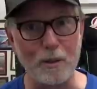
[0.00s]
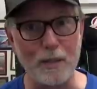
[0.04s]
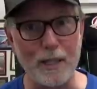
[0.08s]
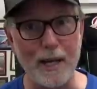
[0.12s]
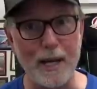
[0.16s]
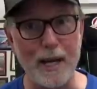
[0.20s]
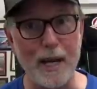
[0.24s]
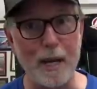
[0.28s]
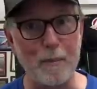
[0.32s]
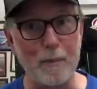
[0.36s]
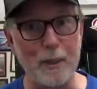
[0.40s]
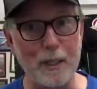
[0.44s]

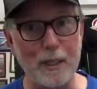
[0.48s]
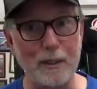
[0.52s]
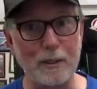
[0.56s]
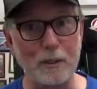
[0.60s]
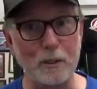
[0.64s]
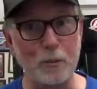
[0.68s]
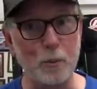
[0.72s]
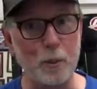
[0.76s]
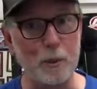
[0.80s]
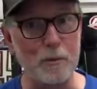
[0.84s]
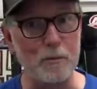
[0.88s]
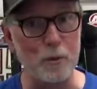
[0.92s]
time
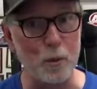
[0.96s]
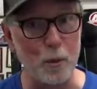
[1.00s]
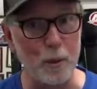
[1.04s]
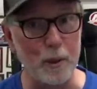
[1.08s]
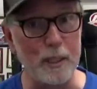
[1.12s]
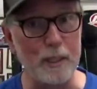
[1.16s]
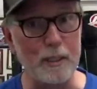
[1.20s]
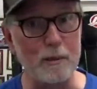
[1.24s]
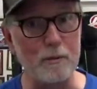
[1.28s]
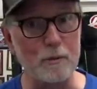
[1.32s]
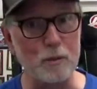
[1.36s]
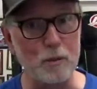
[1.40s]
because we've
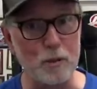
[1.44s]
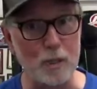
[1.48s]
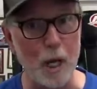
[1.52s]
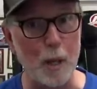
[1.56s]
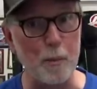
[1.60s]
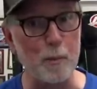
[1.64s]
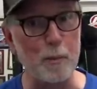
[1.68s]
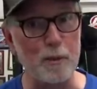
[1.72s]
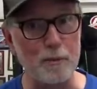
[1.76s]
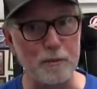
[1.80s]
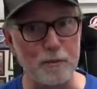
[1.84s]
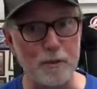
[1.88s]
quit
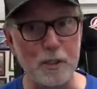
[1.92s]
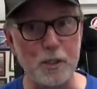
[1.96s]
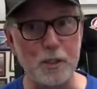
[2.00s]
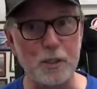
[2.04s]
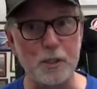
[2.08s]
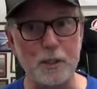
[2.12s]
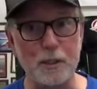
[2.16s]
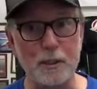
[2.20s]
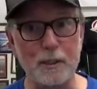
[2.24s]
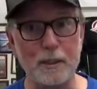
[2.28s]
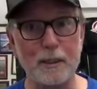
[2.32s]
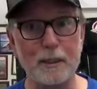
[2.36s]
summer
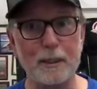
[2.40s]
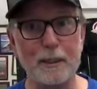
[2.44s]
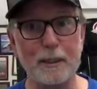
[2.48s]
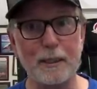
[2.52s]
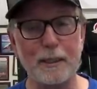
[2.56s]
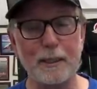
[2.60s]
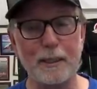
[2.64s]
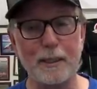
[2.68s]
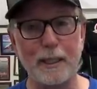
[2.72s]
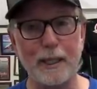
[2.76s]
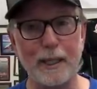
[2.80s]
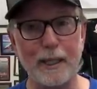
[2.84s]
fishing.
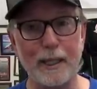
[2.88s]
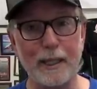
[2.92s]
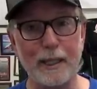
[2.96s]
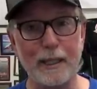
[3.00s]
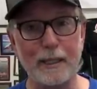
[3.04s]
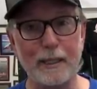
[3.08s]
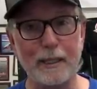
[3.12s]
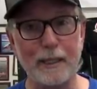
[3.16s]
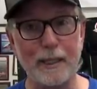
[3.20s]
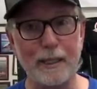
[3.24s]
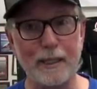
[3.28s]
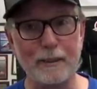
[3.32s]

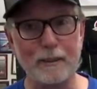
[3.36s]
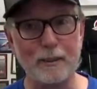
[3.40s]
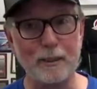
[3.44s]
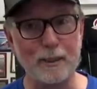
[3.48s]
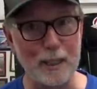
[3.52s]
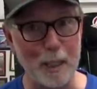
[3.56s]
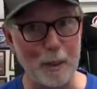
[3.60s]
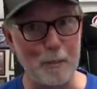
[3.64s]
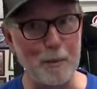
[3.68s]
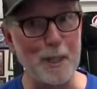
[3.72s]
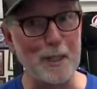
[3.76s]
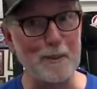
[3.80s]
And uh,
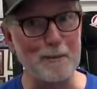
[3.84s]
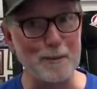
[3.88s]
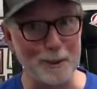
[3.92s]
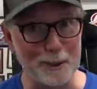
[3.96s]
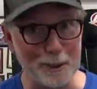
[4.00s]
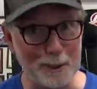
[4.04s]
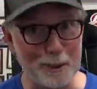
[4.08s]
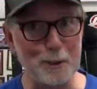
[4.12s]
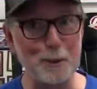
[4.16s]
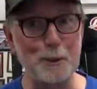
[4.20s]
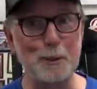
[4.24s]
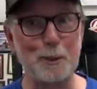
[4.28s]
some of
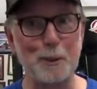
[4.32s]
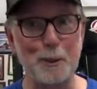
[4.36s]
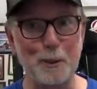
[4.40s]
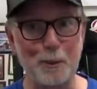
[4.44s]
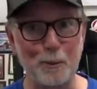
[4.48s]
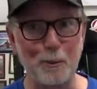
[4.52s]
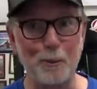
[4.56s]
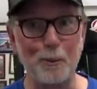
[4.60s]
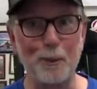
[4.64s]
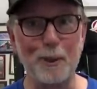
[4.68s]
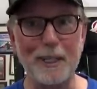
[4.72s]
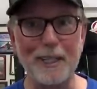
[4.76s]
us
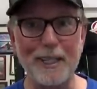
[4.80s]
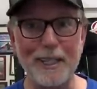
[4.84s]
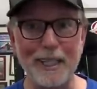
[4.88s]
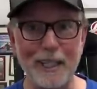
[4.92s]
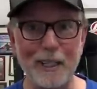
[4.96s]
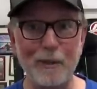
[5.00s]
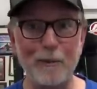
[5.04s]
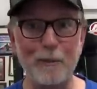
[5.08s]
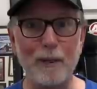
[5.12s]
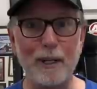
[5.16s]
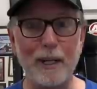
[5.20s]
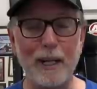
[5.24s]

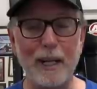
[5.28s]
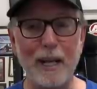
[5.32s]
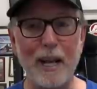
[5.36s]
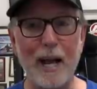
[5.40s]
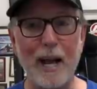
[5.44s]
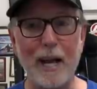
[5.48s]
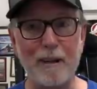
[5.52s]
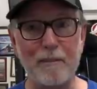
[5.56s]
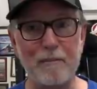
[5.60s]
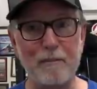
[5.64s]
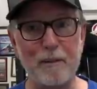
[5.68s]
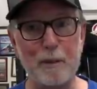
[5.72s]
really, really
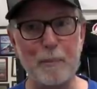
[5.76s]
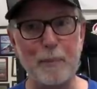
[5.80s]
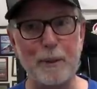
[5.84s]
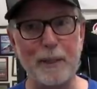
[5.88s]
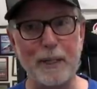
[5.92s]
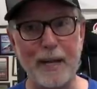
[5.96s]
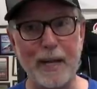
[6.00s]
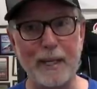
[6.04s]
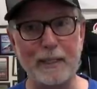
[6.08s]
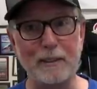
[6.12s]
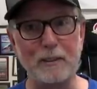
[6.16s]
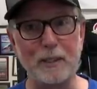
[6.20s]
like
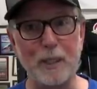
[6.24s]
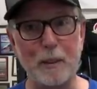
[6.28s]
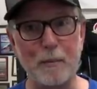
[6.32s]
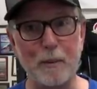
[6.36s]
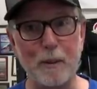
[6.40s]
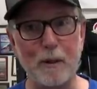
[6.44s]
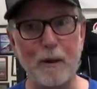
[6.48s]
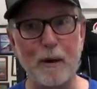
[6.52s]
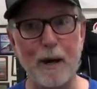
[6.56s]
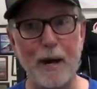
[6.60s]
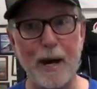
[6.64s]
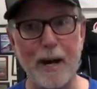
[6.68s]
flipping that
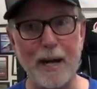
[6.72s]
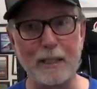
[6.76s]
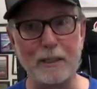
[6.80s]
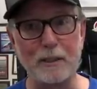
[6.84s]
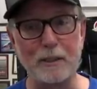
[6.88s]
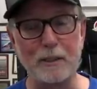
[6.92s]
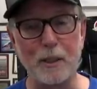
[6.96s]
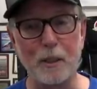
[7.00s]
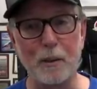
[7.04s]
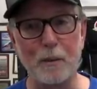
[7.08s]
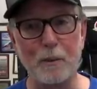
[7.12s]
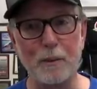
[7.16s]
summer grass.
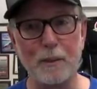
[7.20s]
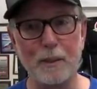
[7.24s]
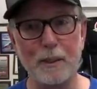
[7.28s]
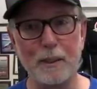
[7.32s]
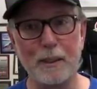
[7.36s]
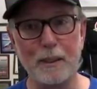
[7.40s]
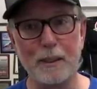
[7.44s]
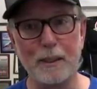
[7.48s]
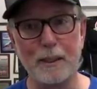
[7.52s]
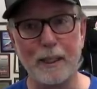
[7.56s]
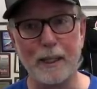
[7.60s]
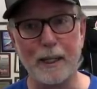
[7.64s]
So
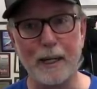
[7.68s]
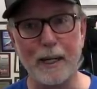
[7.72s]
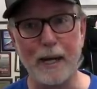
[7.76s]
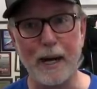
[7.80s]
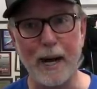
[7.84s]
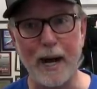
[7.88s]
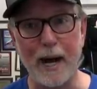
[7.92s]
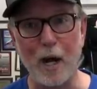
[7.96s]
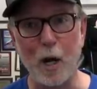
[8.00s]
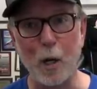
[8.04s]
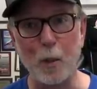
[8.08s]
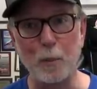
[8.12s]
uh,
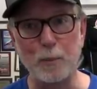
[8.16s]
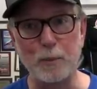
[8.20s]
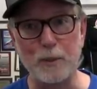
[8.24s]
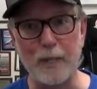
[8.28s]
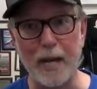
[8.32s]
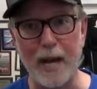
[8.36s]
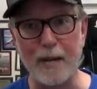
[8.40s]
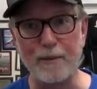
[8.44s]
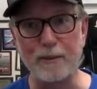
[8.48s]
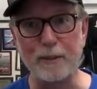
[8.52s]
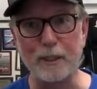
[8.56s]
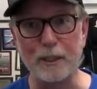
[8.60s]
I hope to
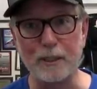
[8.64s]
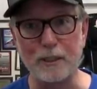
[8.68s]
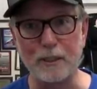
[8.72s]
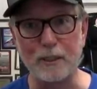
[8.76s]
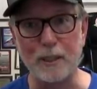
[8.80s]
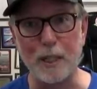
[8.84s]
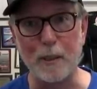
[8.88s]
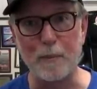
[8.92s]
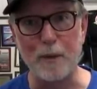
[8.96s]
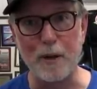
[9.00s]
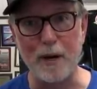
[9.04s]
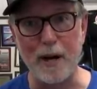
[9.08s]
have a good
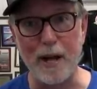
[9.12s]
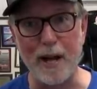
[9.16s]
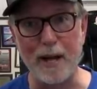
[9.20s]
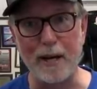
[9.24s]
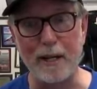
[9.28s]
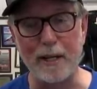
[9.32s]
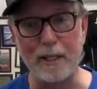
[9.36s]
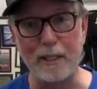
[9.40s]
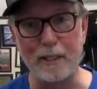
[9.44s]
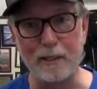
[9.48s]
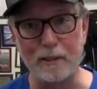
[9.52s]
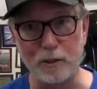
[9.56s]
summer down
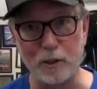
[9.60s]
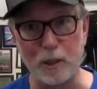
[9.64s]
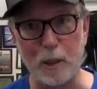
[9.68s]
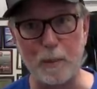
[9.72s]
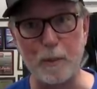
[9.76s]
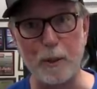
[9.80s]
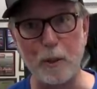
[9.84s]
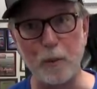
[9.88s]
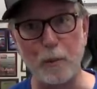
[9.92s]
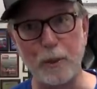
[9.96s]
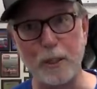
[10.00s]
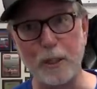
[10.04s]
here,
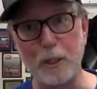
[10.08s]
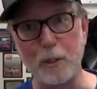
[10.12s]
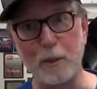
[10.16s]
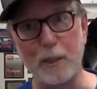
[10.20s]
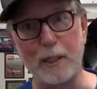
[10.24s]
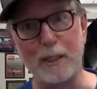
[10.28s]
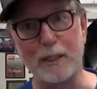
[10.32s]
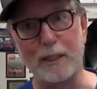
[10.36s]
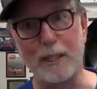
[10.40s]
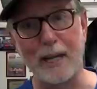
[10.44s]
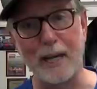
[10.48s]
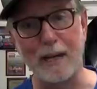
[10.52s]
assuming we do
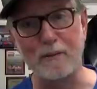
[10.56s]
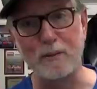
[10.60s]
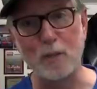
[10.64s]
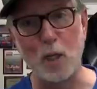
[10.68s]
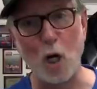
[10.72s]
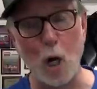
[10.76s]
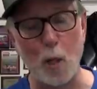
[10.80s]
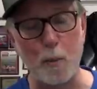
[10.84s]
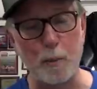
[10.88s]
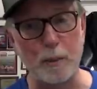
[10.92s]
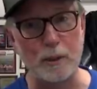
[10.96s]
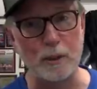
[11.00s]
get to have
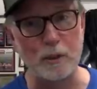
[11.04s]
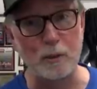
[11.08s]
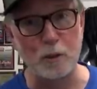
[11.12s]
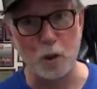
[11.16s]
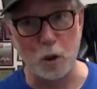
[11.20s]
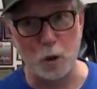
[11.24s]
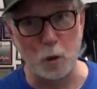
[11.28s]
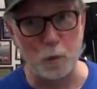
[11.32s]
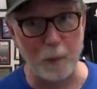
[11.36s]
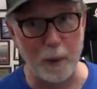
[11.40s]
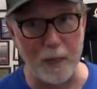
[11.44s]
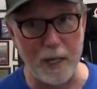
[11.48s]
tournaments.
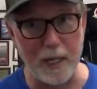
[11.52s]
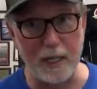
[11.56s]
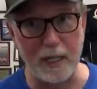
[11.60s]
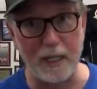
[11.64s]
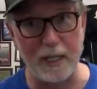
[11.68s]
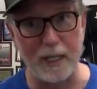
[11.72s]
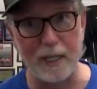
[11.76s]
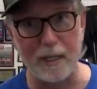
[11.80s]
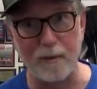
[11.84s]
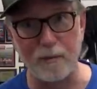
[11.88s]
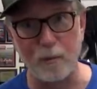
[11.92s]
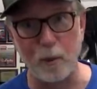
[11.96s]

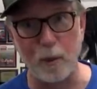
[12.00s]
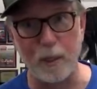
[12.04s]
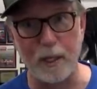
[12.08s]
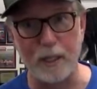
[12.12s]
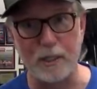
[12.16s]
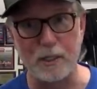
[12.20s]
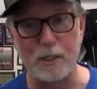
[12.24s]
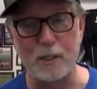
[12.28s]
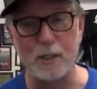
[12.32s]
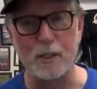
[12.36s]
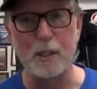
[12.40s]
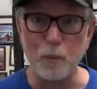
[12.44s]
Speaking of
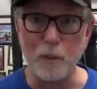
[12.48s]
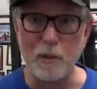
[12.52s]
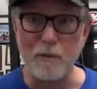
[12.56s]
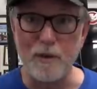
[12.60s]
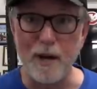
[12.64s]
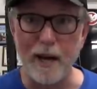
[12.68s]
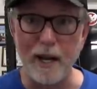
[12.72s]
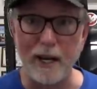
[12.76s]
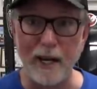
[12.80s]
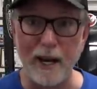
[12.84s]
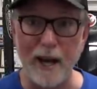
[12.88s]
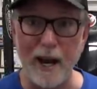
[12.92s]
which, we've
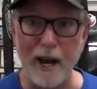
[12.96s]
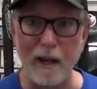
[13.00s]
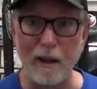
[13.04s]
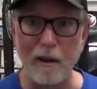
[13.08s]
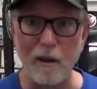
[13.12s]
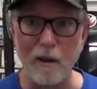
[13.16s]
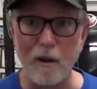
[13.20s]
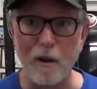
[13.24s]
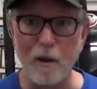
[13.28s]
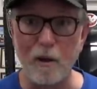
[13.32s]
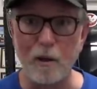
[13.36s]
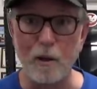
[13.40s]
got an
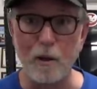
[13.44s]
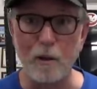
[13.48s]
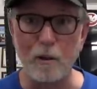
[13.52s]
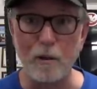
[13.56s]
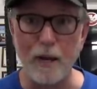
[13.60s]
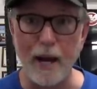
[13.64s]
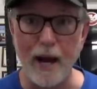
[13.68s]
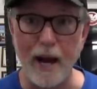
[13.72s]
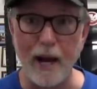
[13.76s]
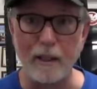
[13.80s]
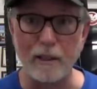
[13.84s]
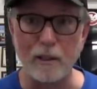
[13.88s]
Outlaw
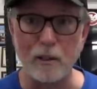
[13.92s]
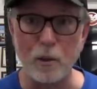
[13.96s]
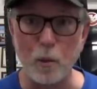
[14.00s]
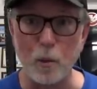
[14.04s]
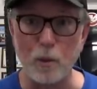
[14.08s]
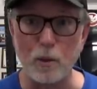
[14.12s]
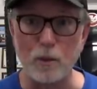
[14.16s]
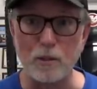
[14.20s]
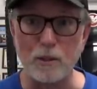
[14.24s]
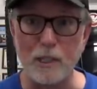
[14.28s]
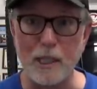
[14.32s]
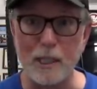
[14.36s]

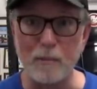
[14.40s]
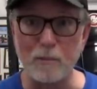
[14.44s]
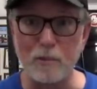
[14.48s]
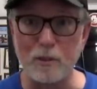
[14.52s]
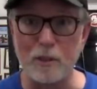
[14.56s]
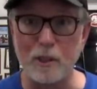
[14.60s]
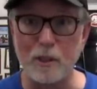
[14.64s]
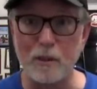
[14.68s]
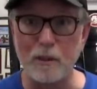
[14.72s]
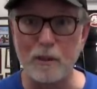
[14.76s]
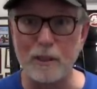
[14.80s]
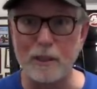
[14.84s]
Outdoors Team
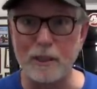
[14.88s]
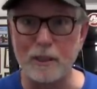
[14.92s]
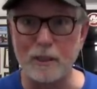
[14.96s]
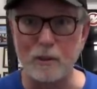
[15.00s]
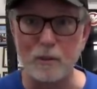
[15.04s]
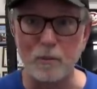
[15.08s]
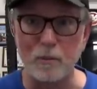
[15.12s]
Series